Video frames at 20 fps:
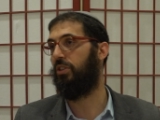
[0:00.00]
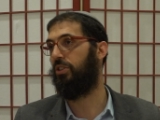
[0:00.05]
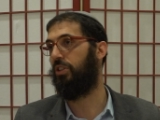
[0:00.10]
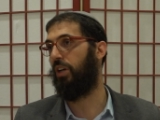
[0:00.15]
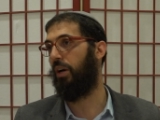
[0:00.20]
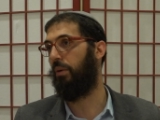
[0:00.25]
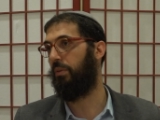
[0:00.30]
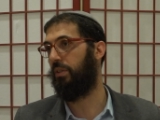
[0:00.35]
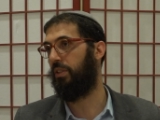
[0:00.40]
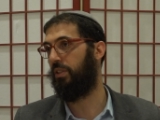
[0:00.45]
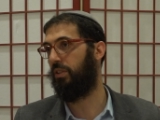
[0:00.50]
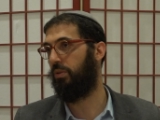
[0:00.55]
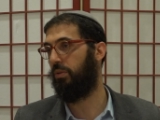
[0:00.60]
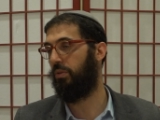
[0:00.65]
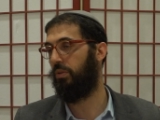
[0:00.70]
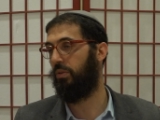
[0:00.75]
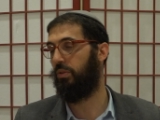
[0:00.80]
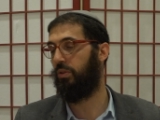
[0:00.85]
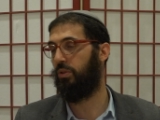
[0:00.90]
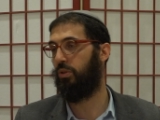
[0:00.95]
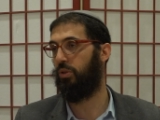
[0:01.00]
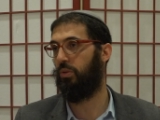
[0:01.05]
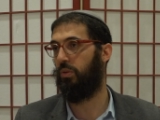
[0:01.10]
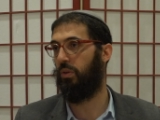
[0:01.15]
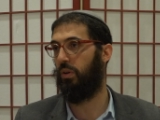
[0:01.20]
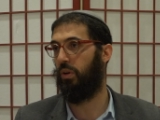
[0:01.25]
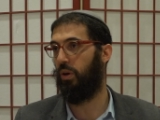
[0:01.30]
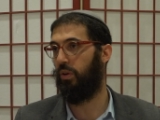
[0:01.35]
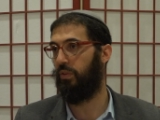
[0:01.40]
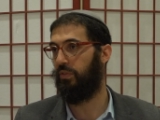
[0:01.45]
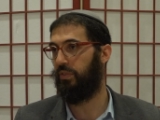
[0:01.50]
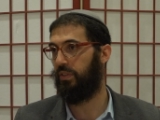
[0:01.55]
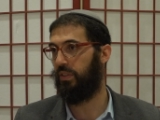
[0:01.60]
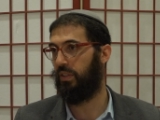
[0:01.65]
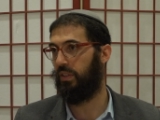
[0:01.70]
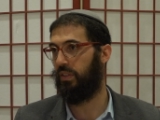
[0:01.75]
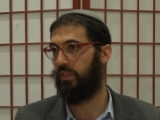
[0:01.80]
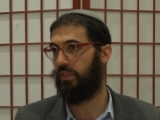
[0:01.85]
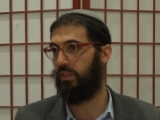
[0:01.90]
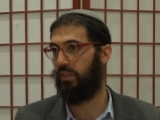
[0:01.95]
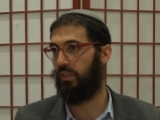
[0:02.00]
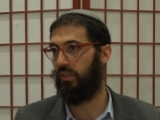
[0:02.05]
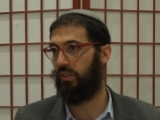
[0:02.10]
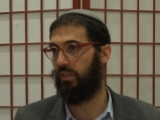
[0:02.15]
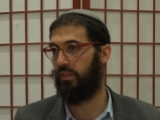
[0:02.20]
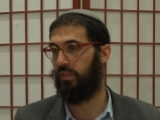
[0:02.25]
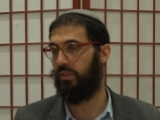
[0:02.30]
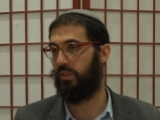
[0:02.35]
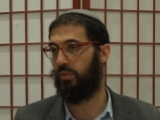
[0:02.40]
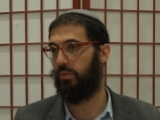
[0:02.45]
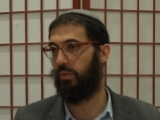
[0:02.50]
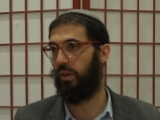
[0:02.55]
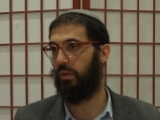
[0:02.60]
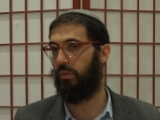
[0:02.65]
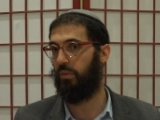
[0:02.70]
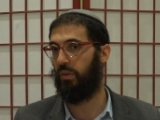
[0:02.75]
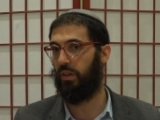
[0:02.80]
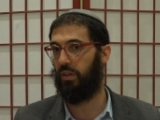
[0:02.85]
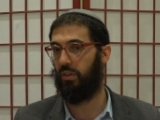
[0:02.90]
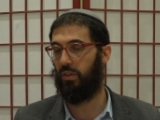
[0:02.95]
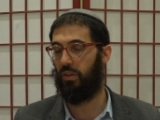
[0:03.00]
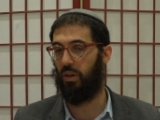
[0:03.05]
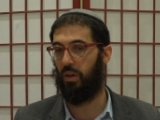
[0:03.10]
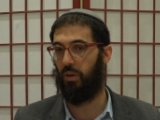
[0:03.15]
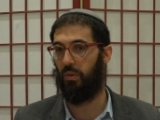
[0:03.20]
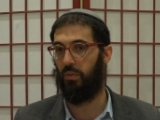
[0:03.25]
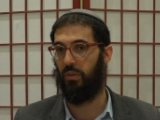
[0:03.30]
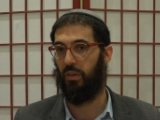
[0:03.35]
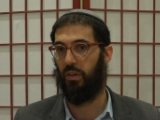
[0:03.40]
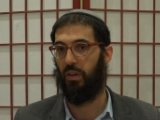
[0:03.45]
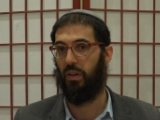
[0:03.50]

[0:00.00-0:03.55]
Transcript: Shabbos two, two loaves is the, is the right way to go.